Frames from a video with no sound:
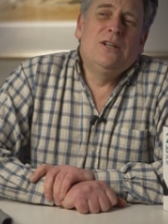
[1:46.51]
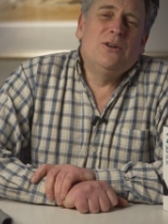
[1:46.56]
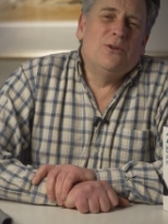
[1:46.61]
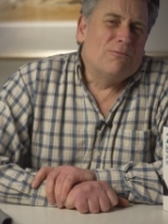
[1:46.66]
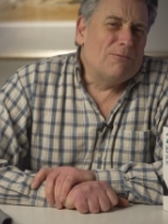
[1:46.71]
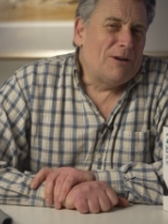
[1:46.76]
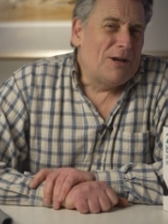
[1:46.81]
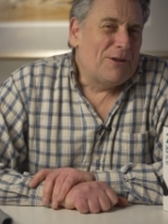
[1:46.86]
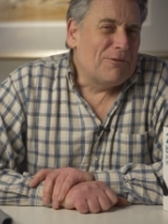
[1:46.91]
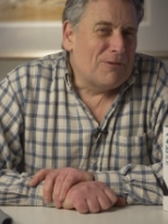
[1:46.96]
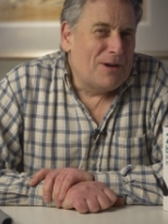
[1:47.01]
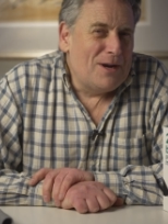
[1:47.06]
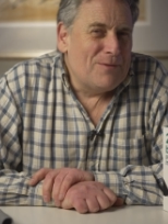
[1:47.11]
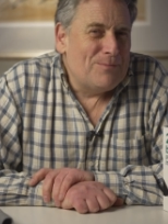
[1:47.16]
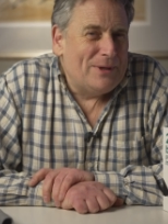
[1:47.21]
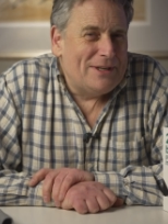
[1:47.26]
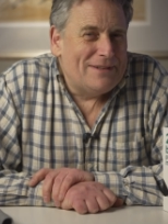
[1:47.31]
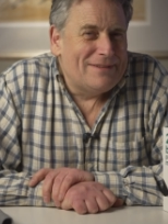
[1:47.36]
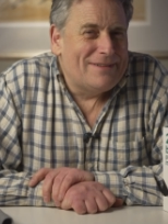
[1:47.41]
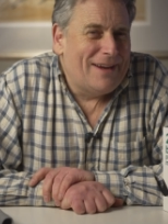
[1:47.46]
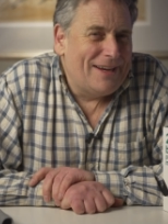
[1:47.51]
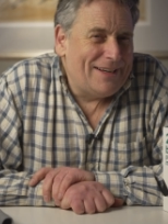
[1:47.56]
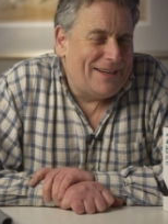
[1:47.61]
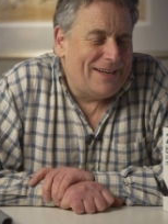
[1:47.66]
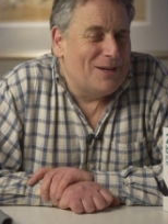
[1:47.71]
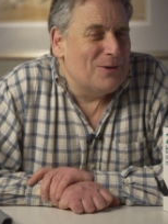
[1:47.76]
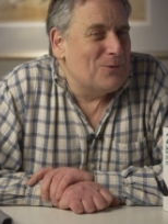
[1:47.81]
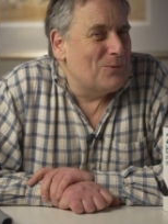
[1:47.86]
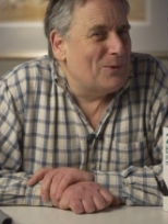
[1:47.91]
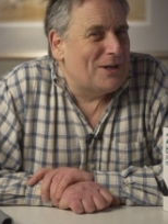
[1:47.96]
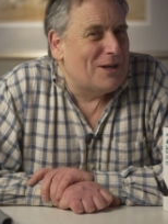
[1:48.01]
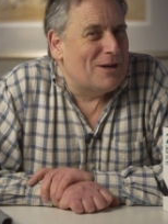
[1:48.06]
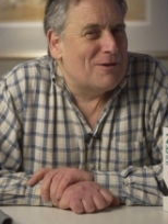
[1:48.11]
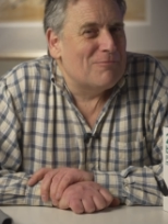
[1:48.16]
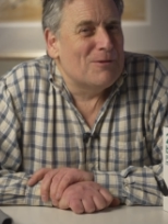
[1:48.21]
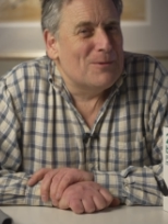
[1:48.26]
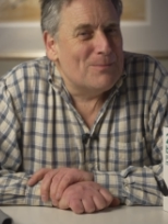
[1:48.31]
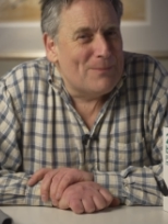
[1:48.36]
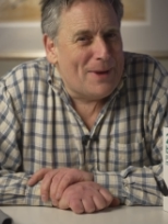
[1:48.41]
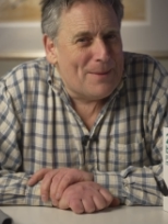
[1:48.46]
or rather I've been taking it when I
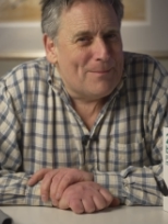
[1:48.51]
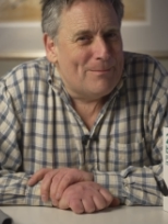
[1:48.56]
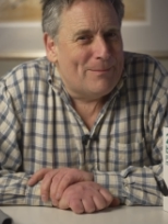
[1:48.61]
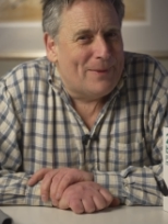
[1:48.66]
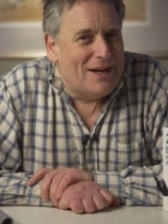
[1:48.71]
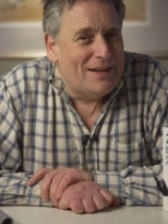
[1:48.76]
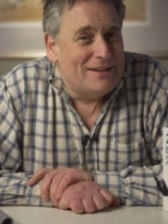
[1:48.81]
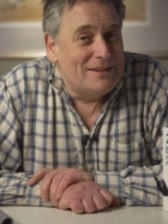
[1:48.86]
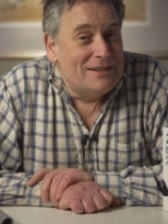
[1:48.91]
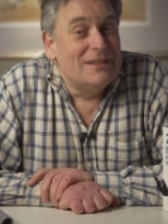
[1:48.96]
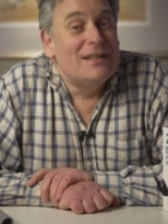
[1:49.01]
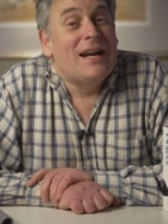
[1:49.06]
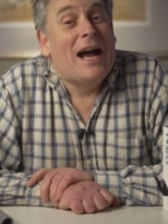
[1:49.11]
remember